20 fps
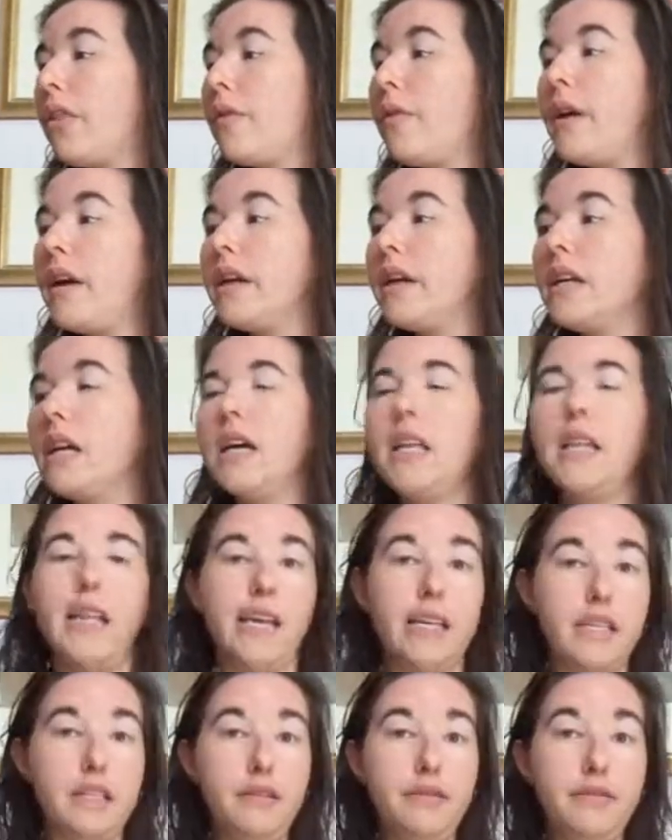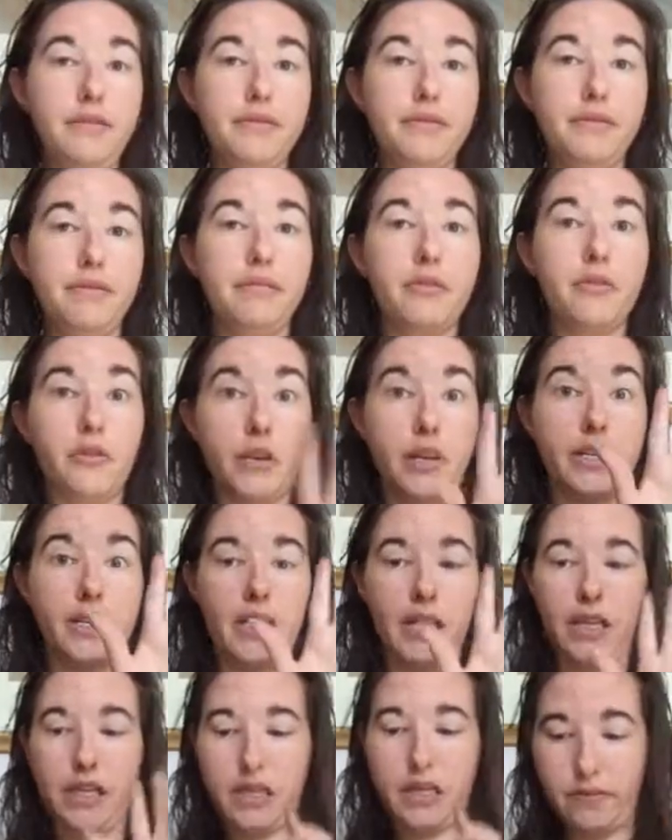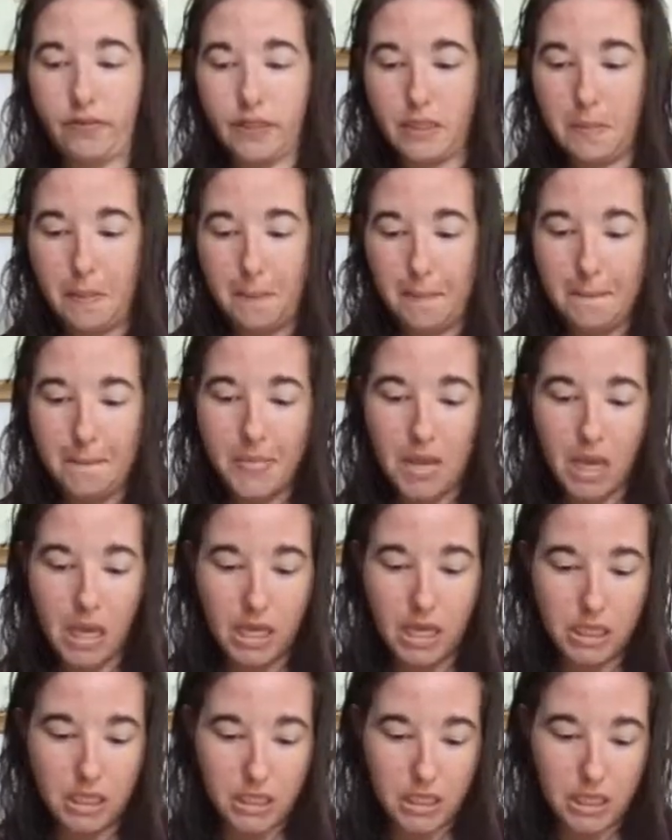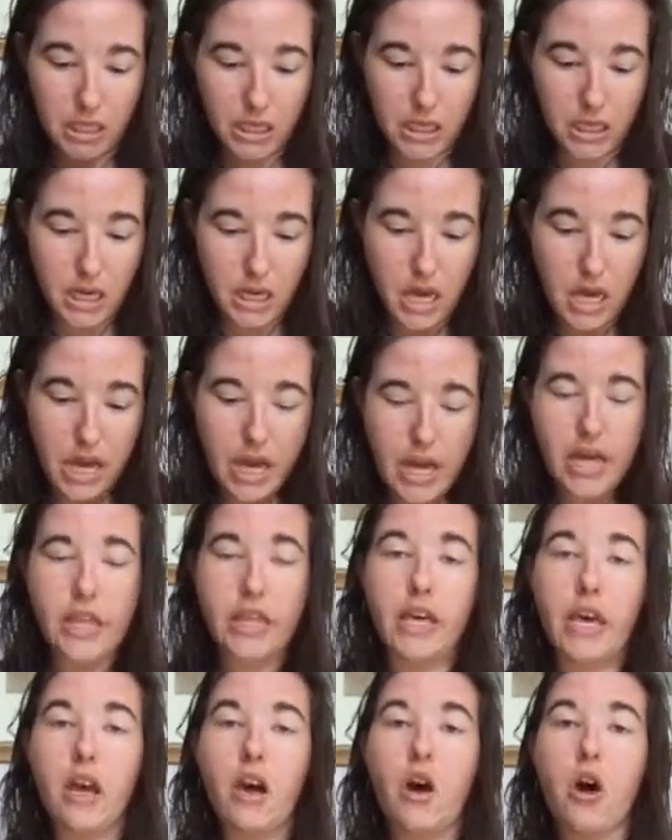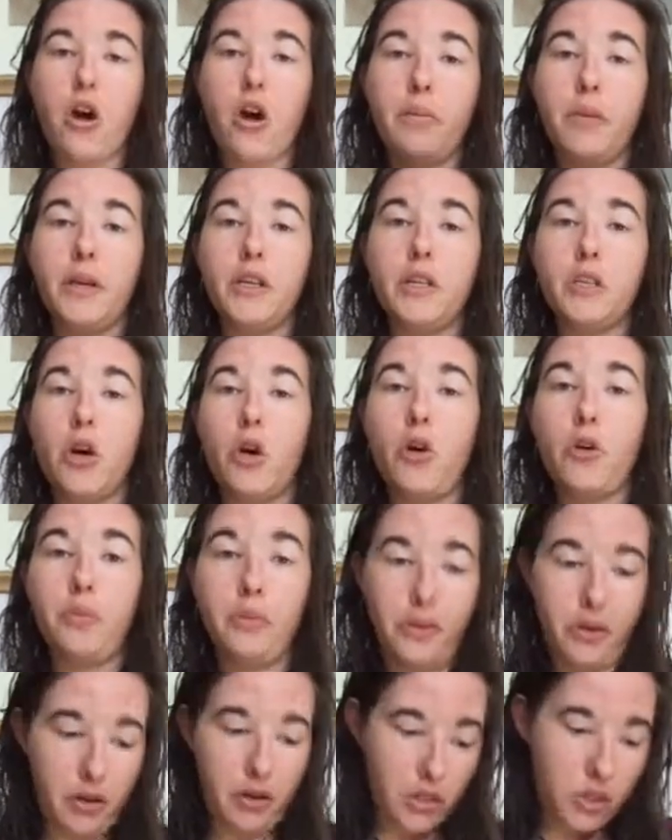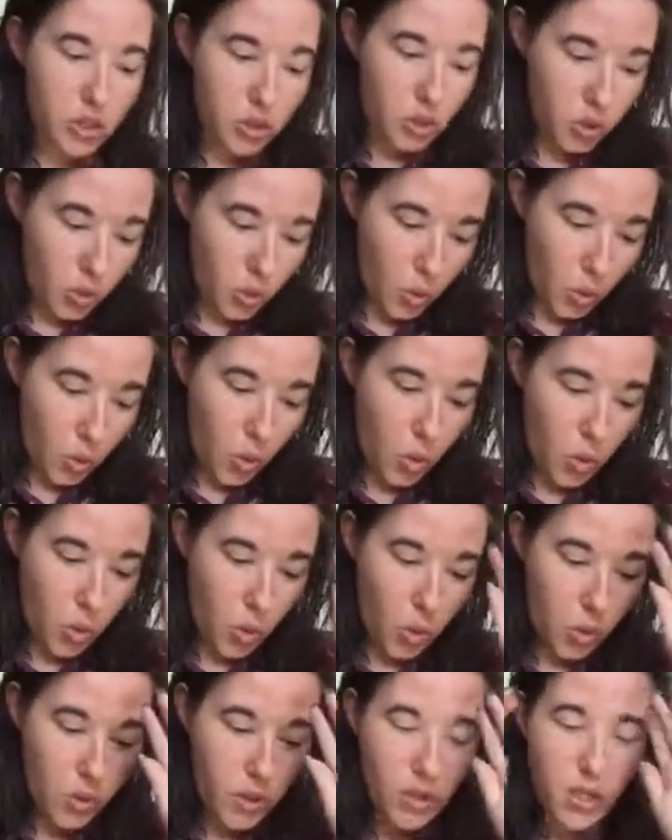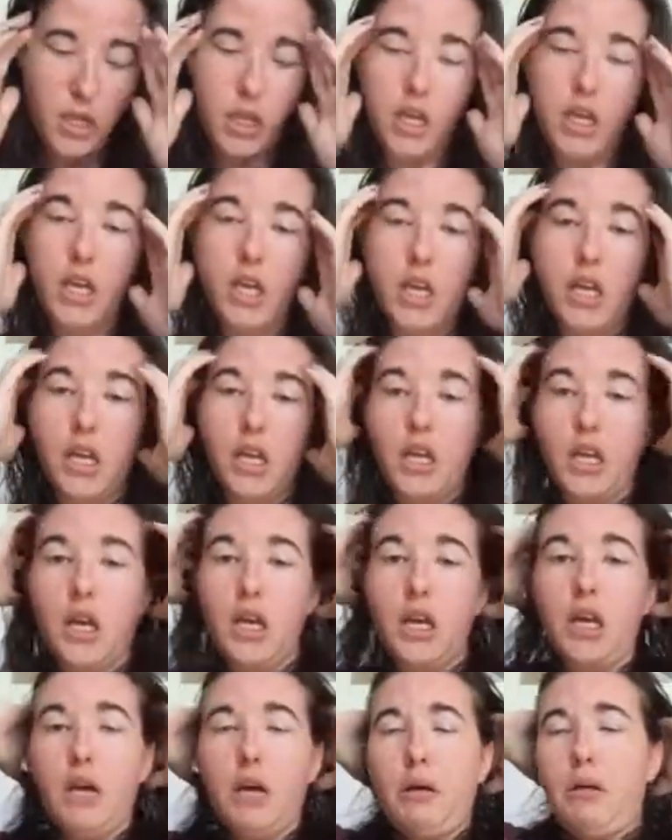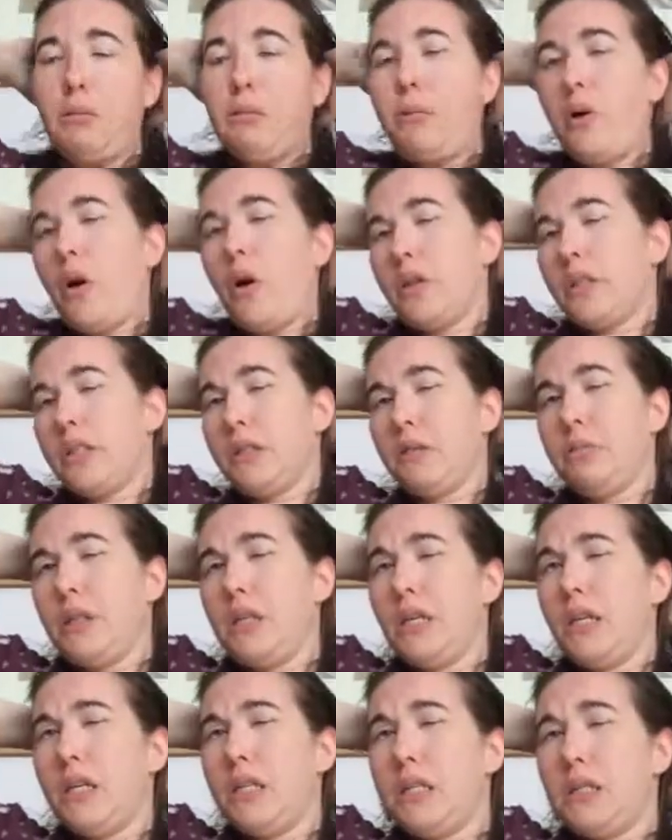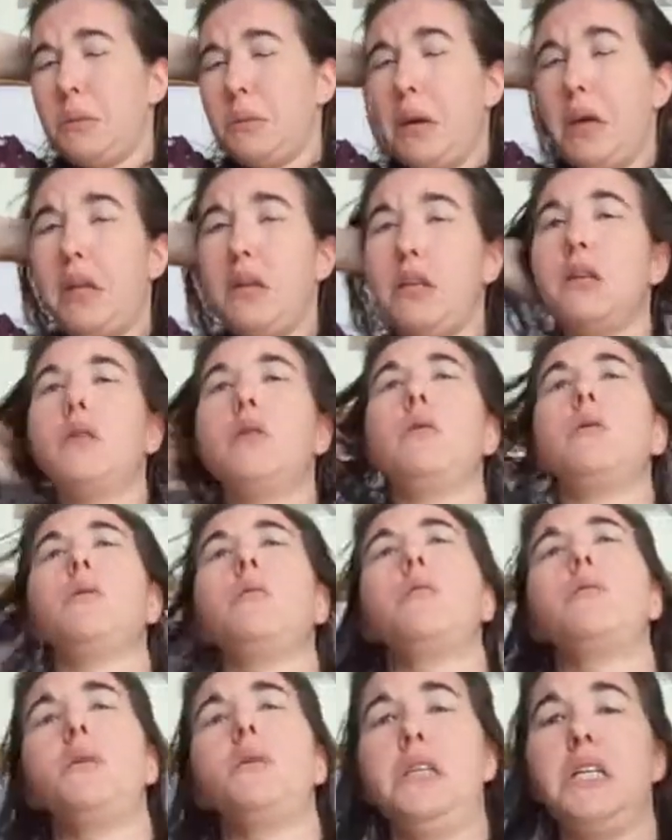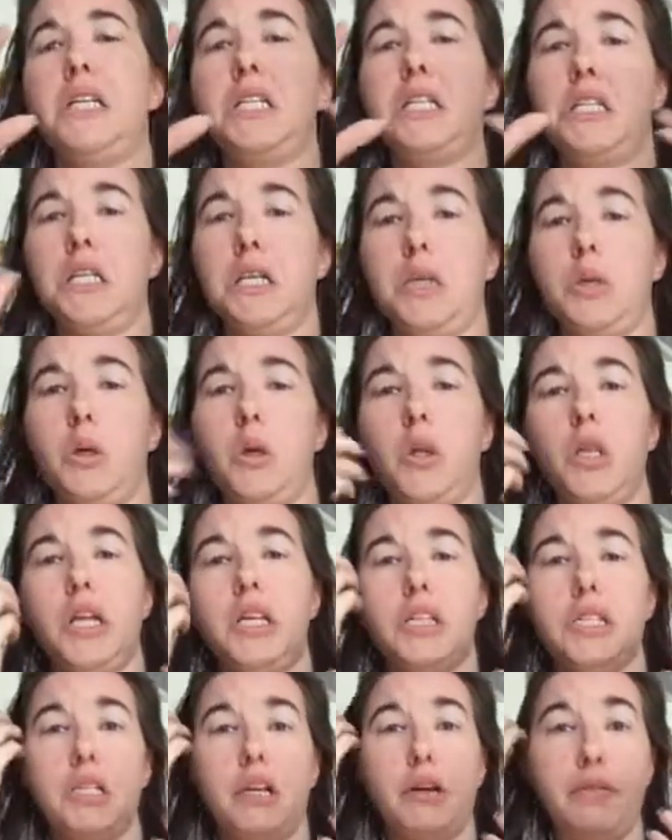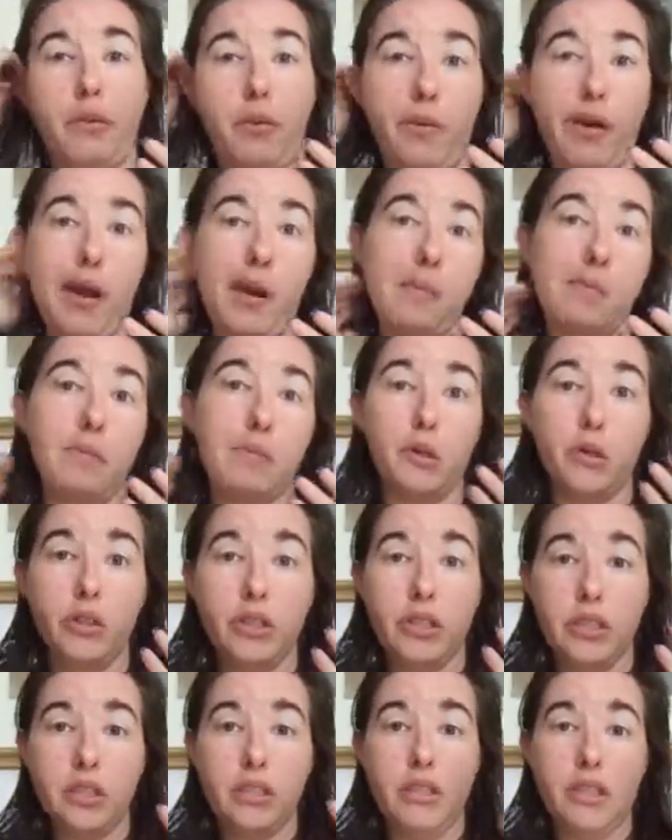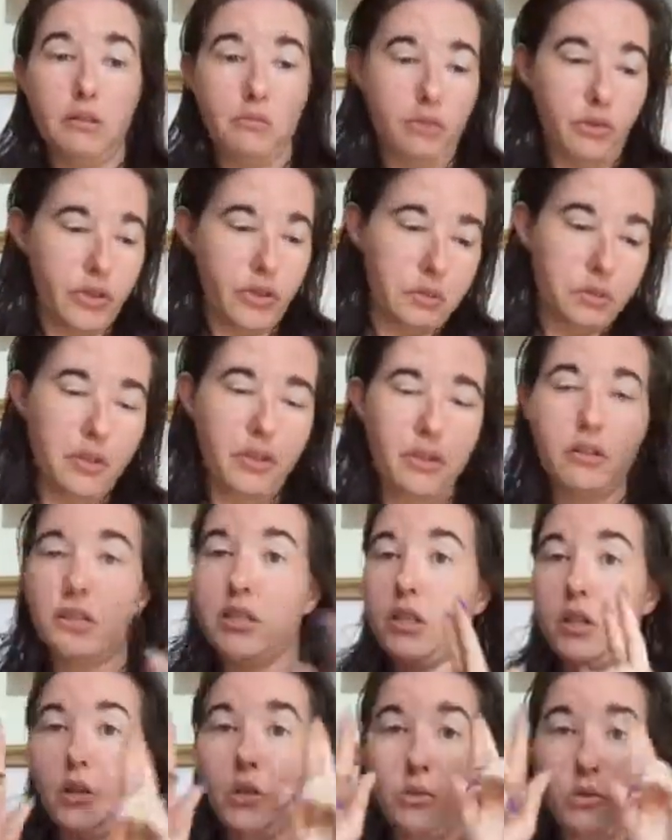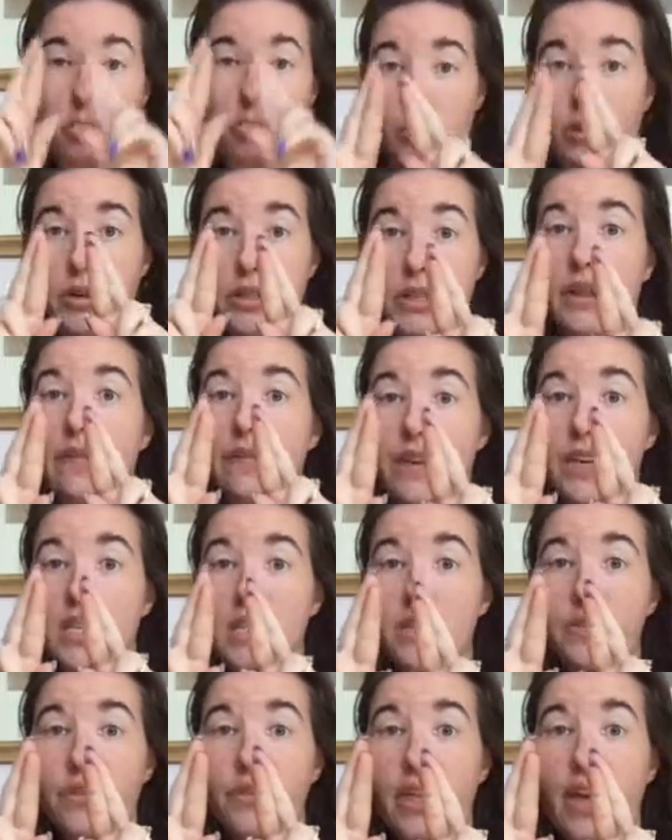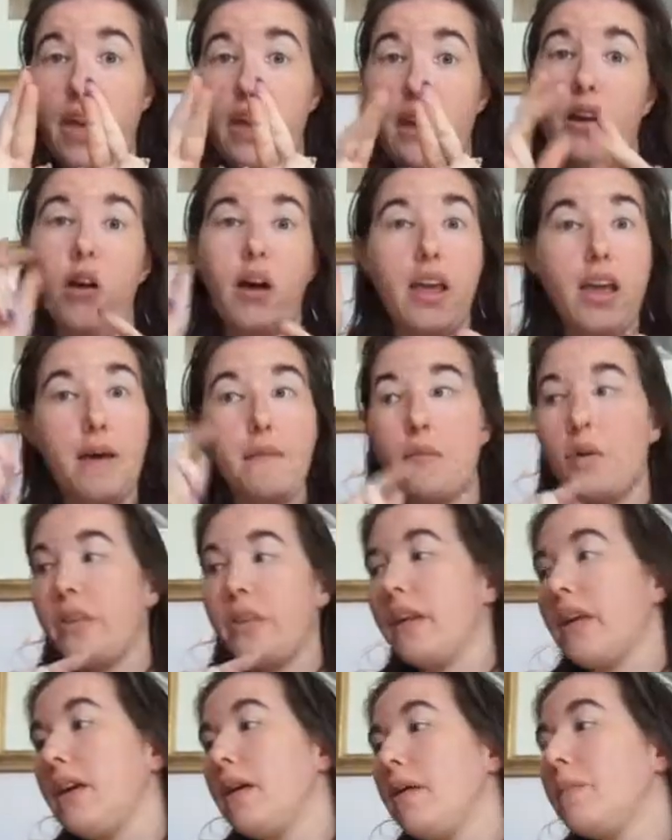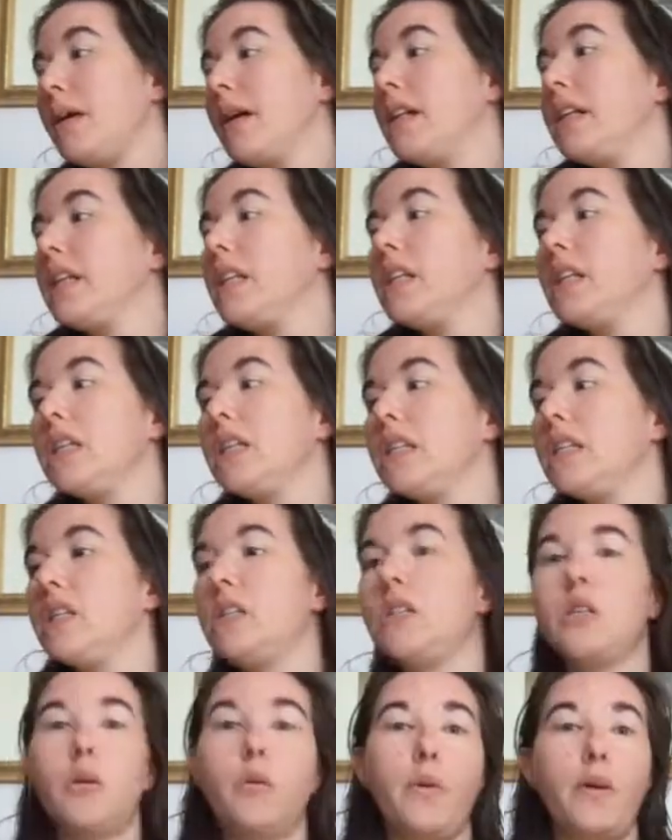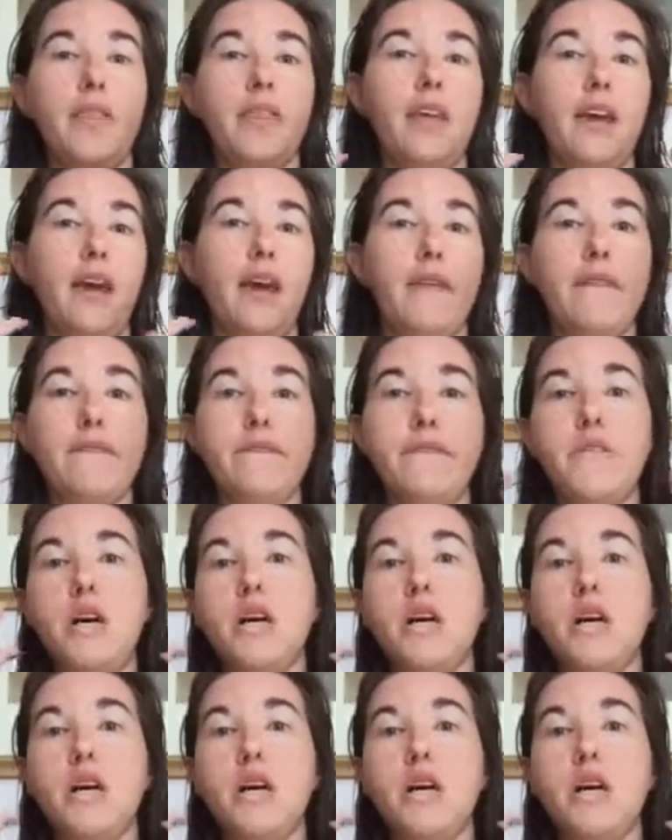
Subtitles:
Thread Collective. Thread Collective is amazing. They are hoping to open a store, possibly depending on leasing and all that stuff, around Milton in Brisbane. So we'll cross our fingers for that. I am on their emailing list, so when they